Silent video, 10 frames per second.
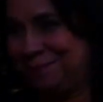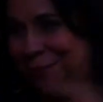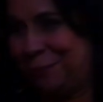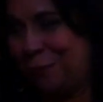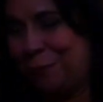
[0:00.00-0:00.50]

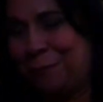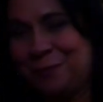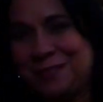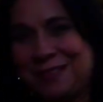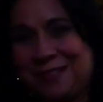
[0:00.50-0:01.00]
uh,
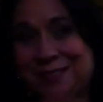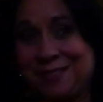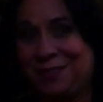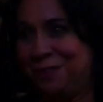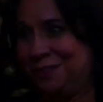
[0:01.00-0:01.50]
obviously a
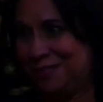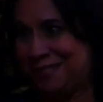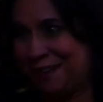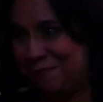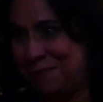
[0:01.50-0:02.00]
senior
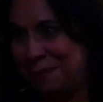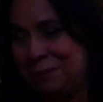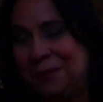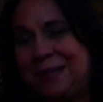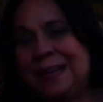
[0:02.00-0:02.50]
staff
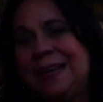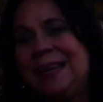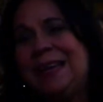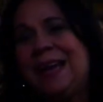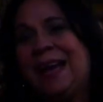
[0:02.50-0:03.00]
member.
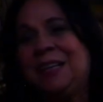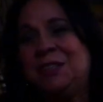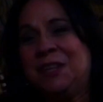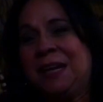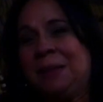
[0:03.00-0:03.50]
And
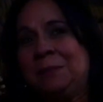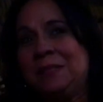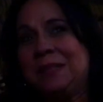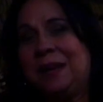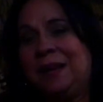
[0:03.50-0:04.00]

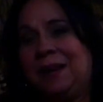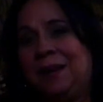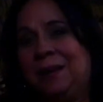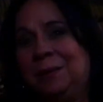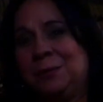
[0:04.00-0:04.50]
James
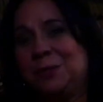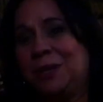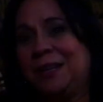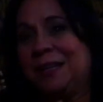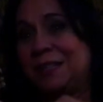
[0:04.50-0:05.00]
uh, was
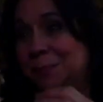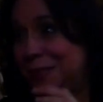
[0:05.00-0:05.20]
starting his